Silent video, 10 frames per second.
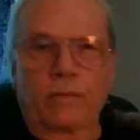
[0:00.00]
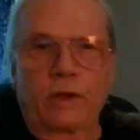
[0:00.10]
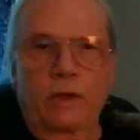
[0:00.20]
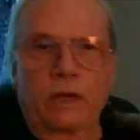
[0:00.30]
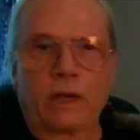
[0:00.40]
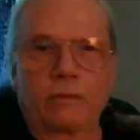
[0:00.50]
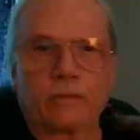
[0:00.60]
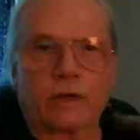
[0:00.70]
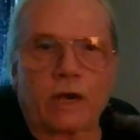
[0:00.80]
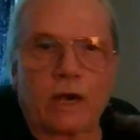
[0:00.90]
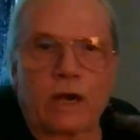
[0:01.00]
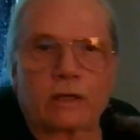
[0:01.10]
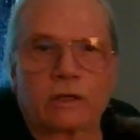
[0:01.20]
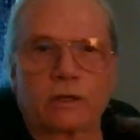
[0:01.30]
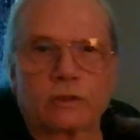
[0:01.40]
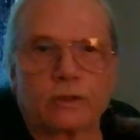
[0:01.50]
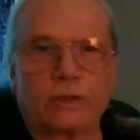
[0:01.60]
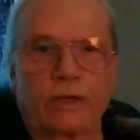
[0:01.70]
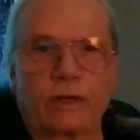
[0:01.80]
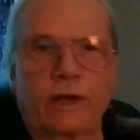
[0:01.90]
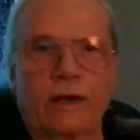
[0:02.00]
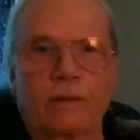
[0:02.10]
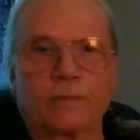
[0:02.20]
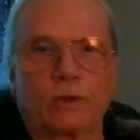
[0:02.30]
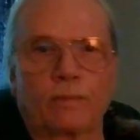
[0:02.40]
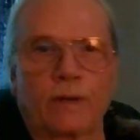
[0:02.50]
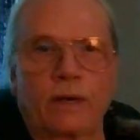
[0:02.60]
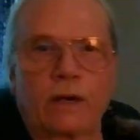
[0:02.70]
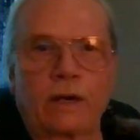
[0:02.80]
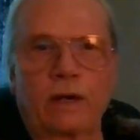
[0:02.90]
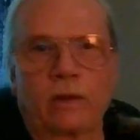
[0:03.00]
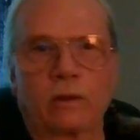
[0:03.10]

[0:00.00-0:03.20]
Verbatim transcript: in name of God, country, and apple pie.